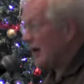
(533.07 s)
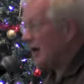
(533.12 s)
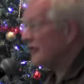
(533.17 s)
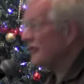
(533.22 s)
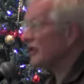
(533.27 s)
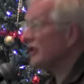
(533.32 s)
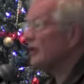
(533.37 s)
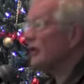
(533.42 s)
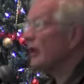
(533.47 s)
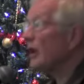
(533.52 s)

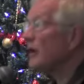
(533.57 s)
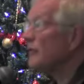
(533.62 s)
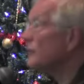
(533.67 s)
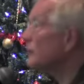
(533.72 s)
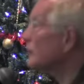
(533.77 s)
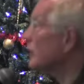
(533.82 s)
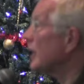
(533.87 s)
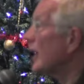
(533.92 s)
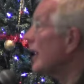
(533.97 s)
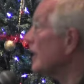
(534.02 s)
And
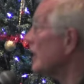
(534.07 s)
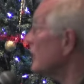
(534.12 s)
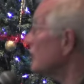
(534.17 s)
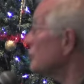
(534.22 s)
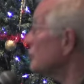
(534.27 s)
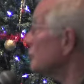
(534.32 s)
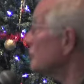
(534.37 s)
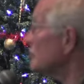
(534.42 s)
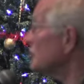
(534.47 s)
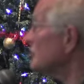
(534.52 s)

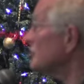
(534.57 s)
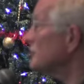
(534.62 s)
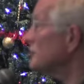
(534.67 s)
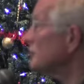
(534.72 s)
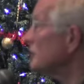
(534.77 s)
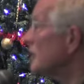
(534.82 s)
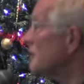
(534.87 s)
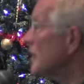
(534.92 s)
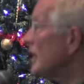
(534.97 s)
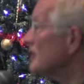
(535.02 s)
COSH was
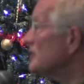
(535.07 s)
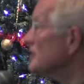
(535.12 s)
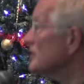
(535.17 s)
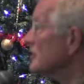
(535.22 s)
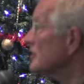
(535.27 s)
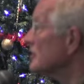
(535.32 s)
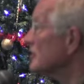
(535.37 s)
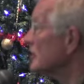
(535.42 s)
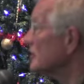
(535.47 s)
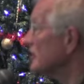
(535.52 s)

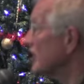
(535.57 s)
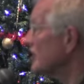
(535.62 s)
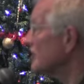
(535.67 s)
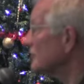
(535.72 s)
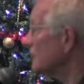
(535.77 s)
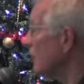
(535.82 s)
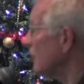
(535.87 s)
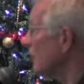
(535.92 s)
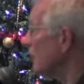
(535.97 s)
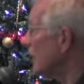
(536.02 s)
immensely
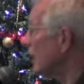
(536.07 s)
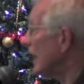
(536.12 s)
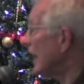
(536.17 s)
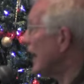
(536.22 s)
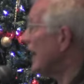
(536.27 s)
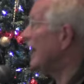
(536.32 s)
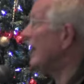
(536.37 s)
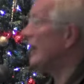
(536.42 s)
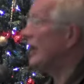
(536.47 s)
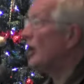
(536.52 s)
successful.
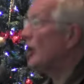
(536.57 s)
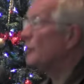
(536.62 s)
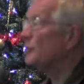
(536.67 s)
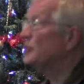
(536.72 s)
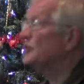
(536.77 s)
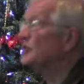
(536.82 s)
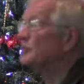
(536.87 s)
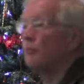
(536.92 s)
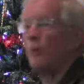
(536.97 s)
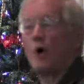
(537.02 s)
And it
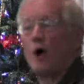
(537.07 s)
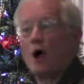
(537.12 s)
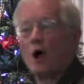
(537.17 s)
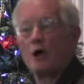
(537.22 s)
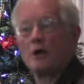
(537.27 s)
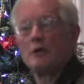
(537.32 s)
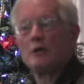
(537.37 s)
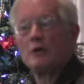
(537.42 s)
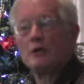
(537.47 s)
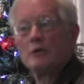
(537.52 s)
helped
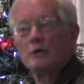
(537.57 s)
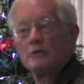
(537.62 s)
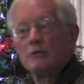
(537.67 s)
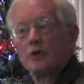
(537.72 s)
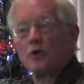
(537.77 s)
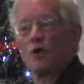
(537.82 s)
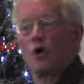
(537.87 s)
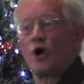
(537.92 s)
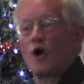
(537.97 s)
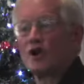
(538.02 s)
spawn
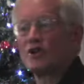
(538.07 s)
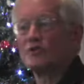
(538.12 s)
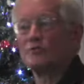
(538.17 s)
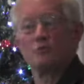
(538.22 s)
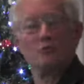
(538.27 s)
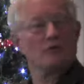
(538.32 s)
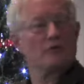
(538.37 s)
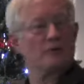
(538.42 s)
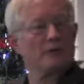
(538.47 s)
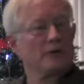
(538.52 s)
the COSH
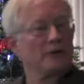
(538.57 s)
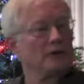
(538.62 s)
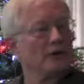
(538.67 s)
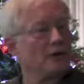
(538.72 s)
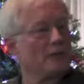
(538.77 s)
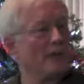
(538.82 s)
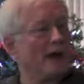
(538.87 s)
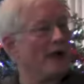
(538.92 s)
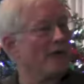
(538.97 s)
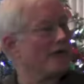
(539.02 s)
movement
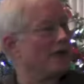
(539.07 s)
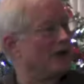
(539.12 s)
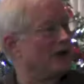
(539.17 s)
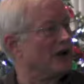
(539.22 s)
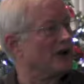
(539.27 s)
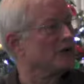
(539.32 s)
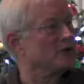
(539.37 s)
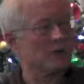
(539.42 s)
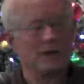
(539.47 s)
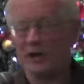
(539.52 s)
around the
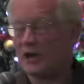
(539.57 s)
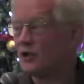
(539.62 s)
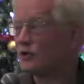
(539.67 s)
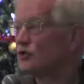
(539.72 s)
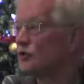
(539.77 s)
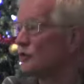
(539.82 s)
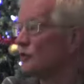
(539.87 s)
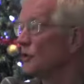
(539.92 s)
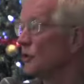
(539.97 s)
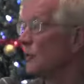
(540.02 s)
country
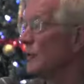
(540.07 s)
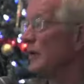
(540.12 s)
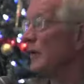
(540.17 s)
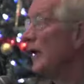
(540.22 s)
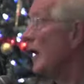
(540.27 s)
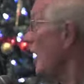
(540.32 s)
as you know it